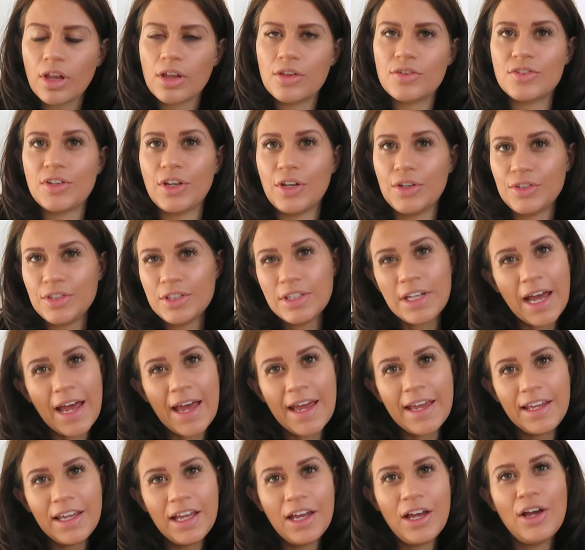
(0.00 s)
So
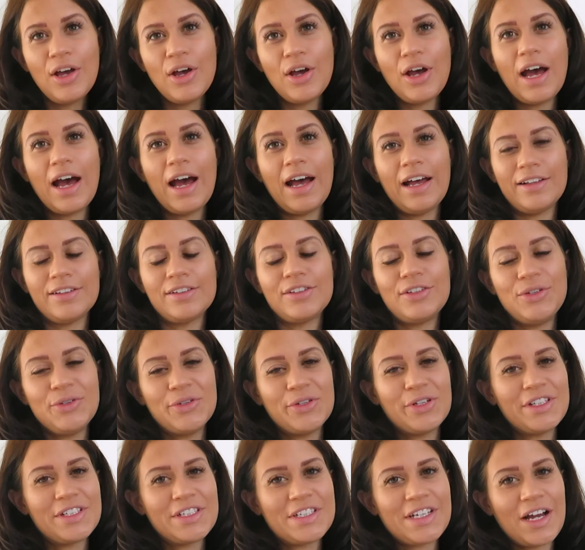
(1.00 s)
today, as you
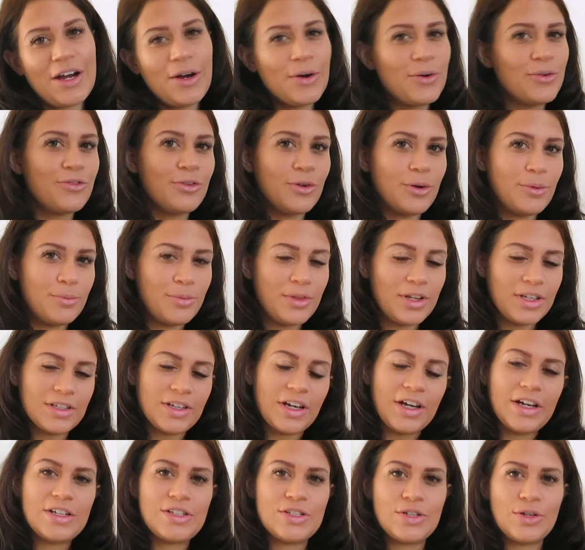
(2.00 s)
can tell from the
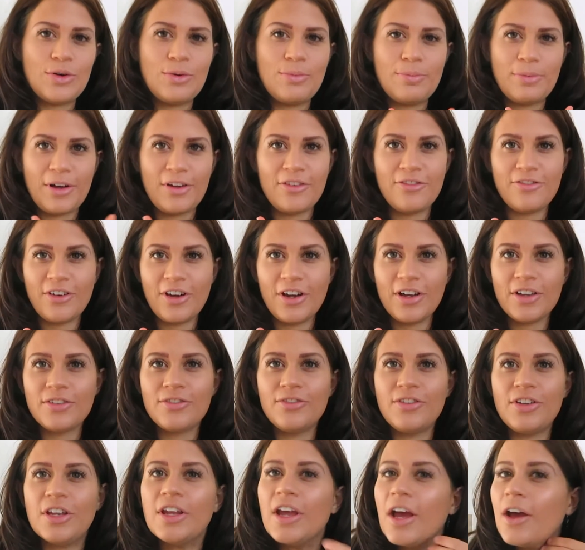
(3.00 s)
title, my first
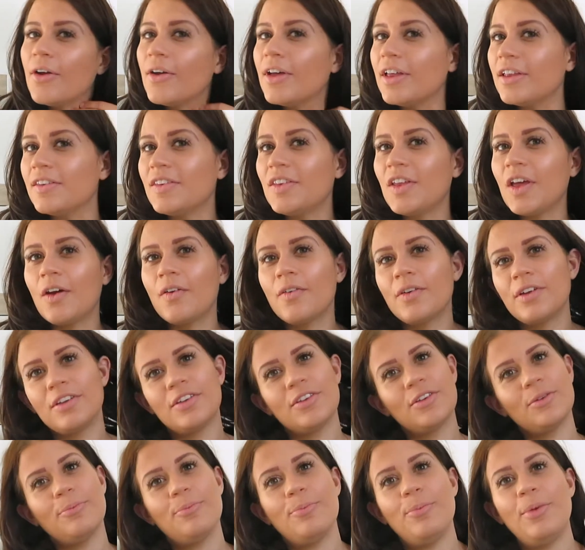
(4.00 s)
video is going
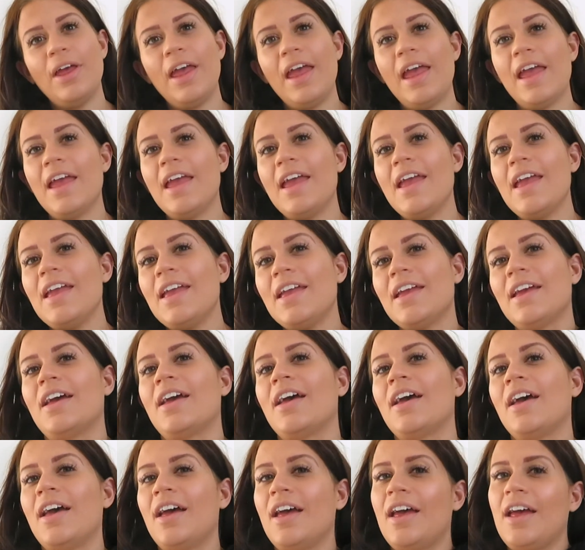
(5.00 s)
to be
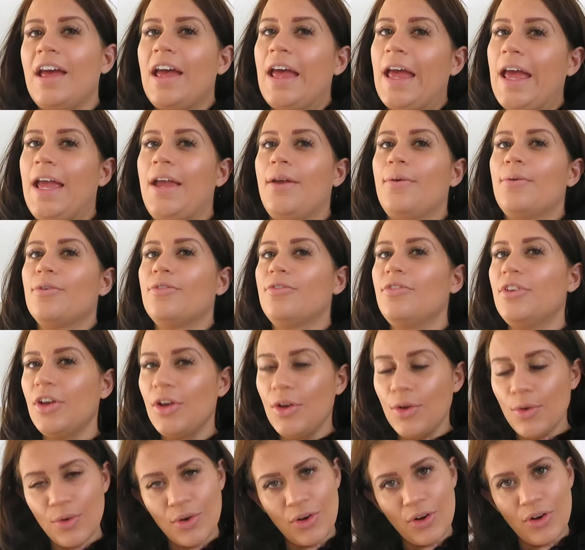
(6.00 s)
a
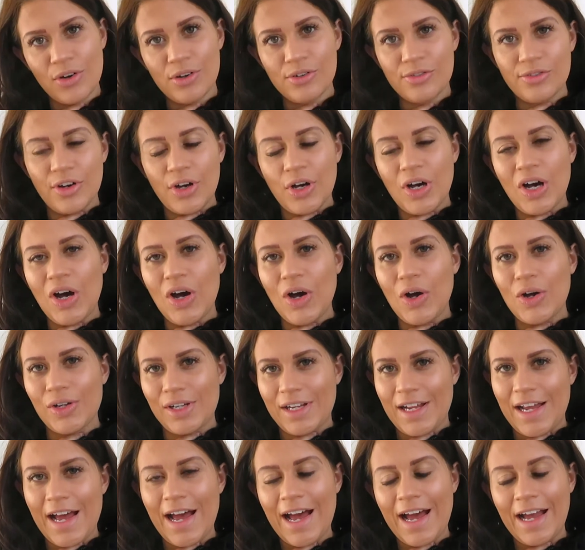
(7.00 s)
review of
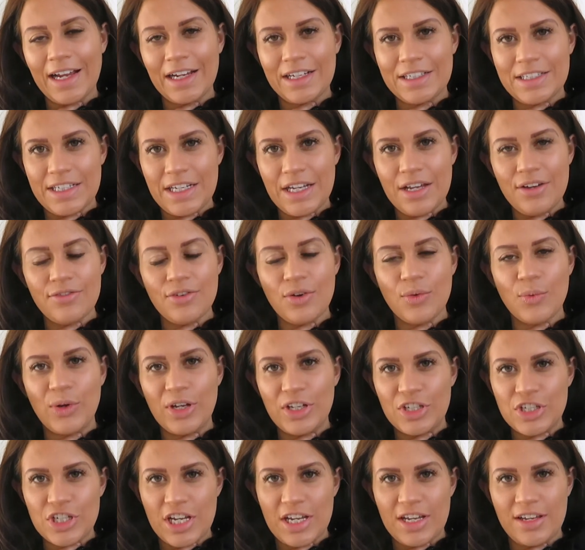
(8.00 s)
Oner Active,
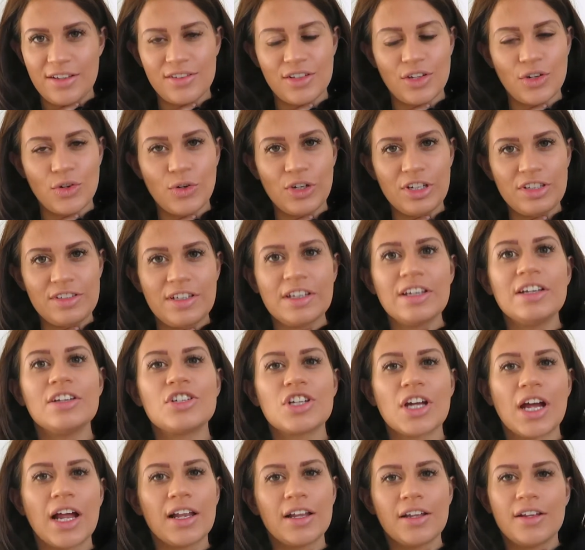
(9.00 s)
which is Krissy
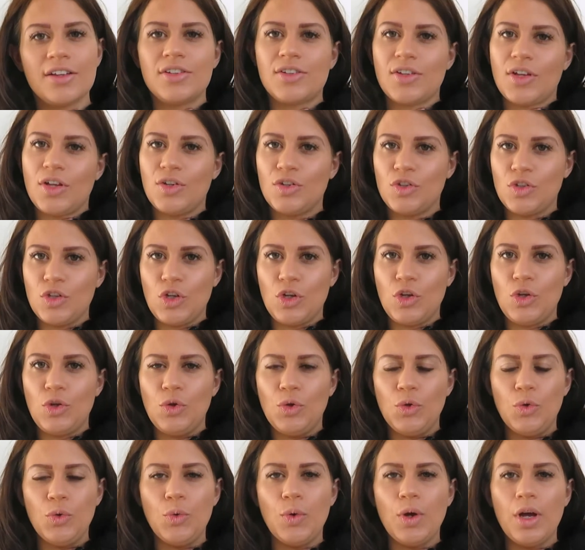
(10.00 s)
Cela's
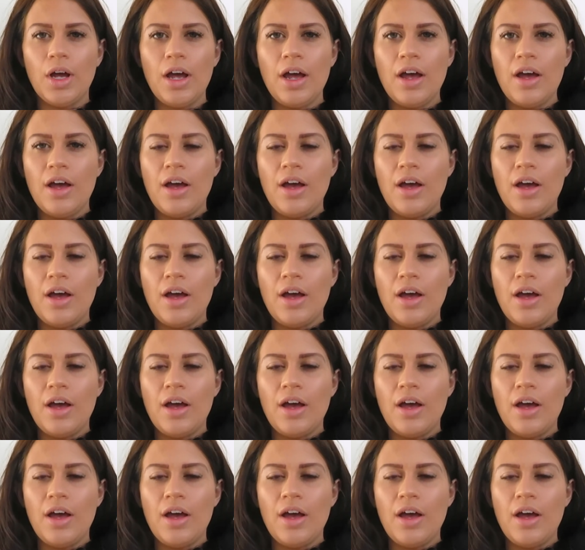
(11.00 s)
new